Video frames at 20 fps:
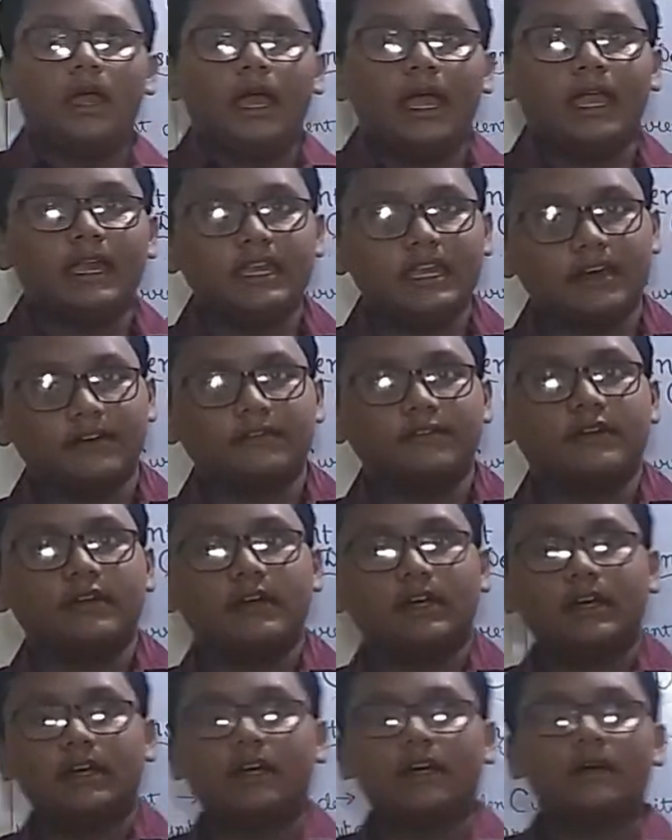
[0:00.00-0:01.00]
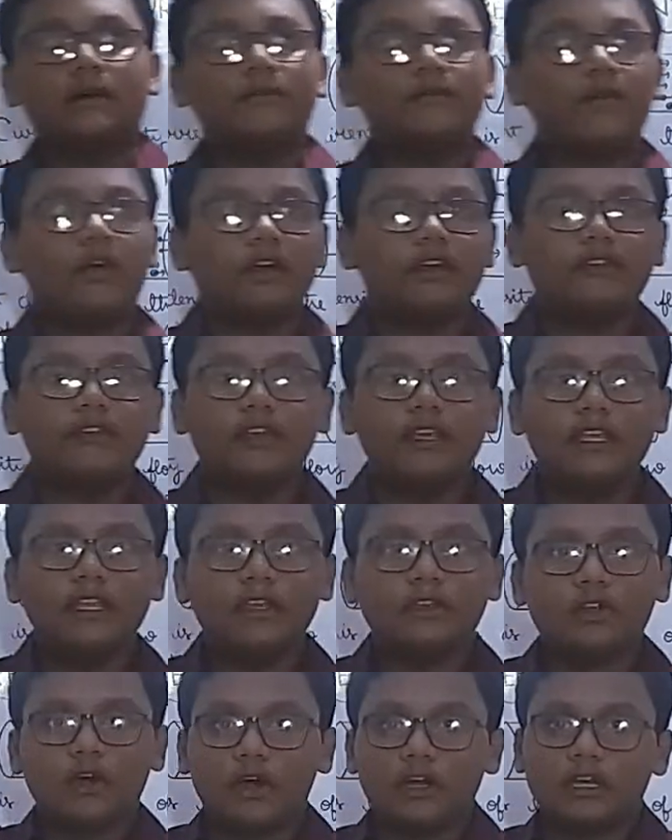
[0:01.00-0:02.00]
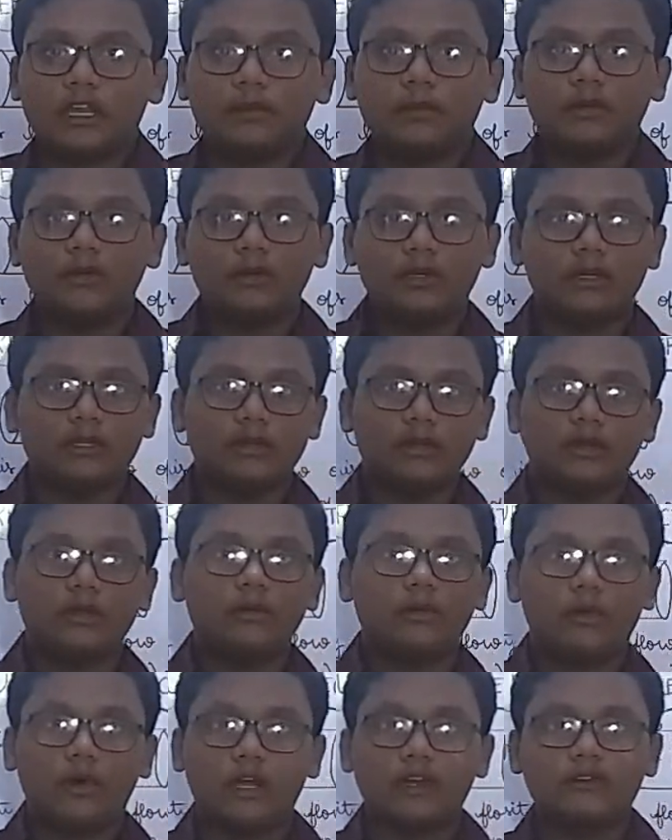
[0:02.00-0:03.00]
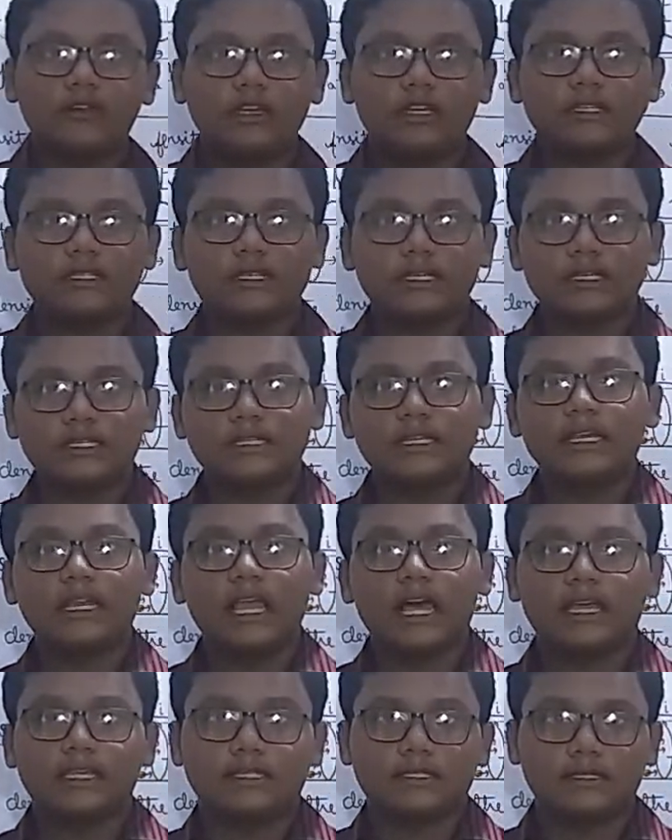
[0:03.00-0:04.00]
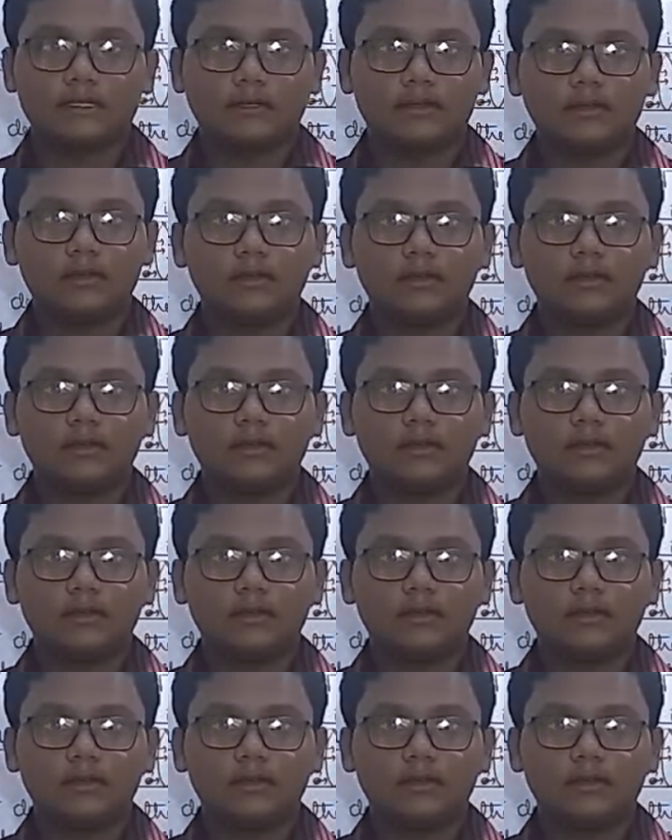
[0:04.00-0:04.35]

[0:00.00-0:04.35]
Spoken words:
And now what we talked about, what we discussed in last